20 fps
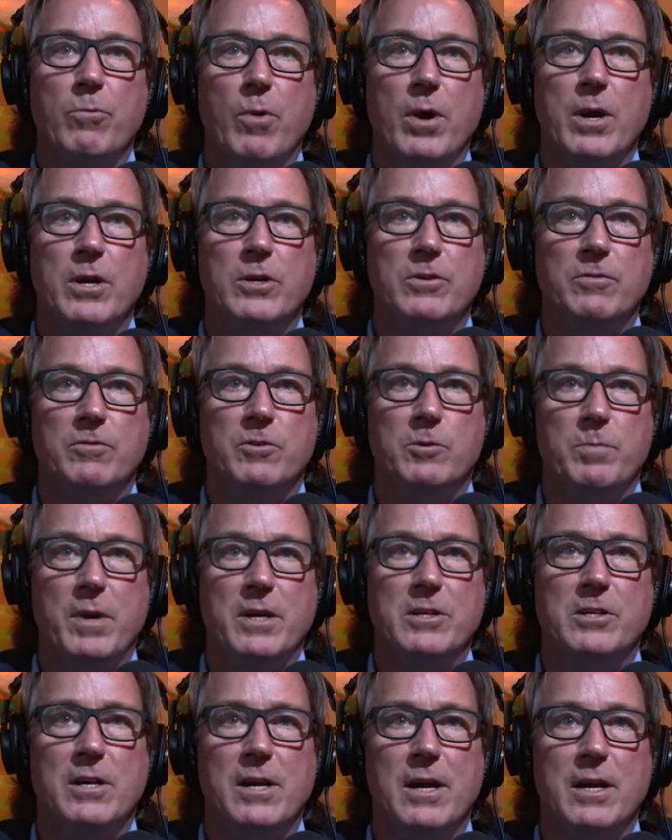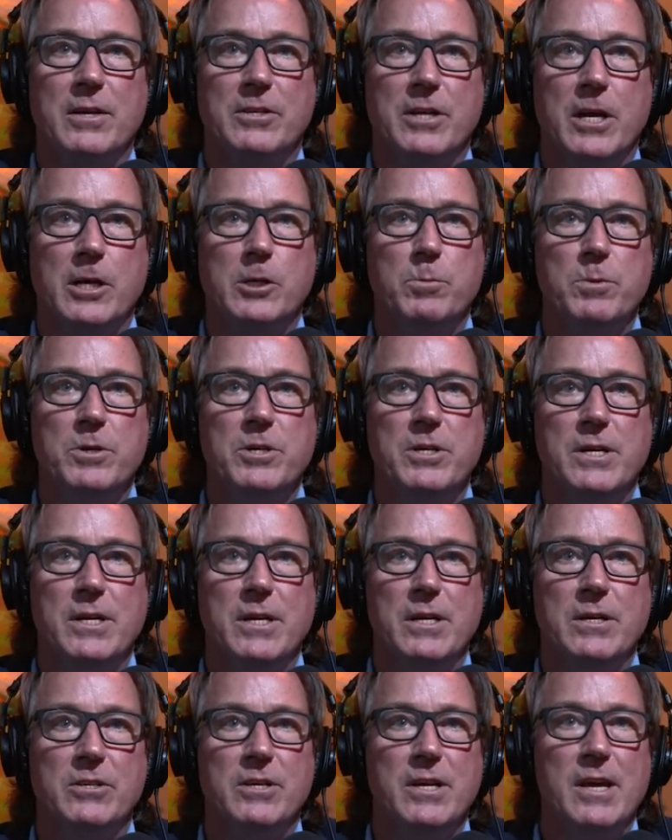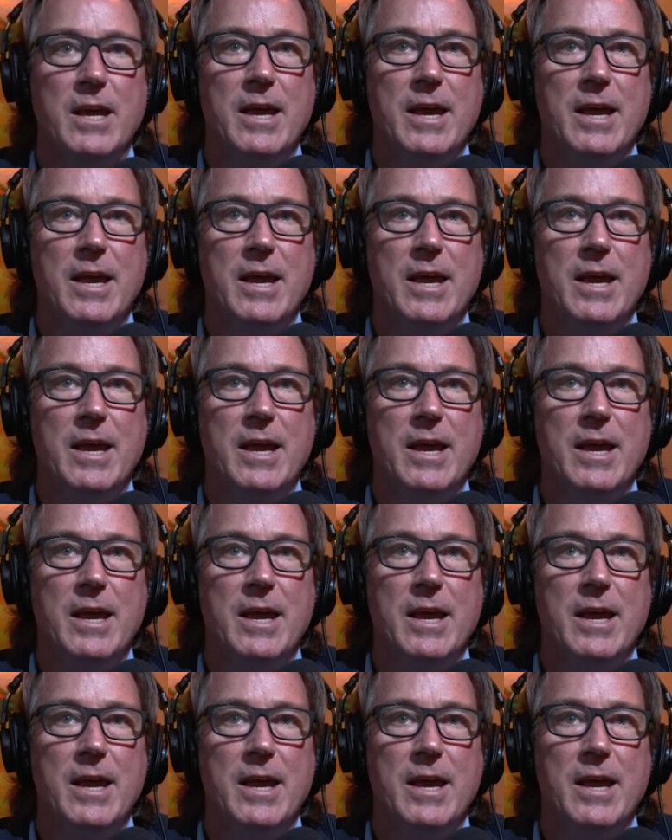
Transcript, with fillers: range of specialized expertise